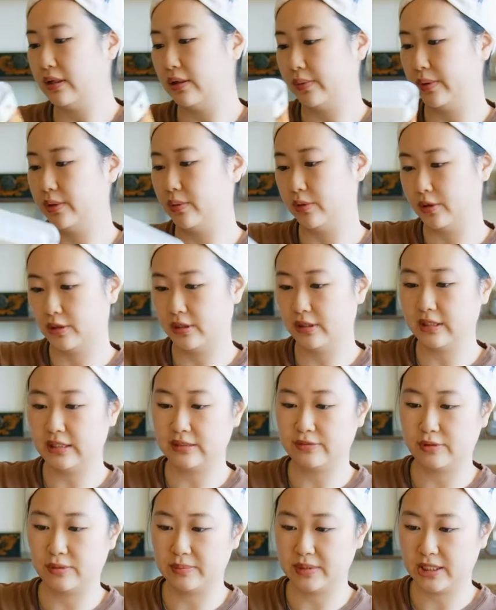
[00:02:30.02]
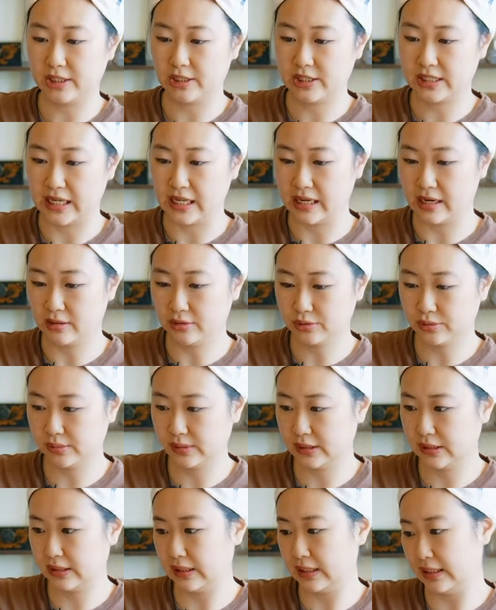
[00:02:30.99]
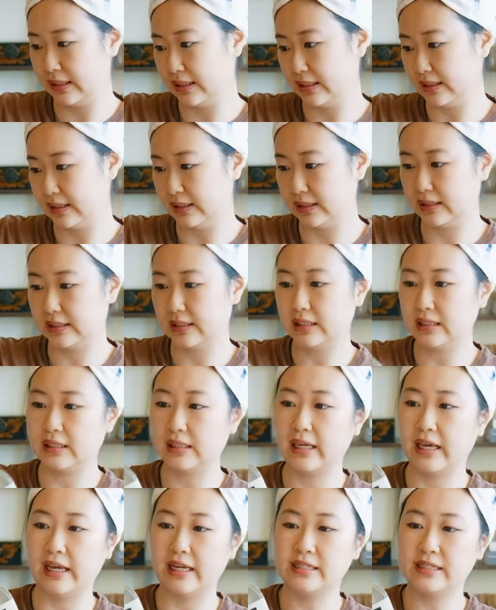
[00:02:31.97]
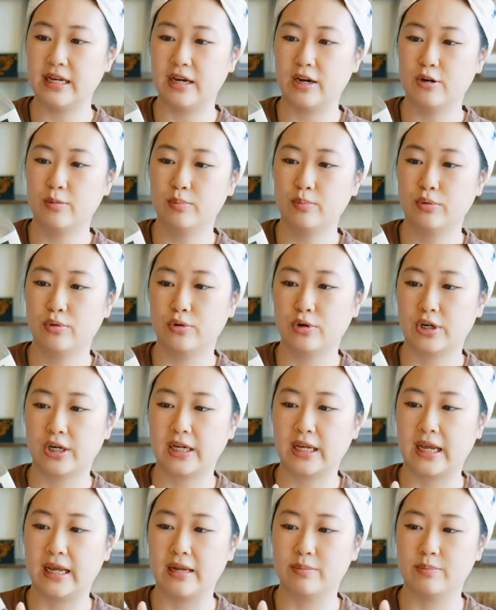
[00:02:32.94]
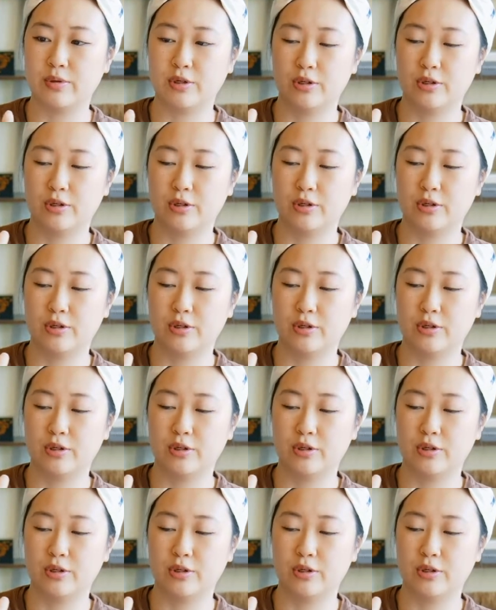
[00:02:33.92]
that we ordered is from their takeout twist, and this is the K-Town pork and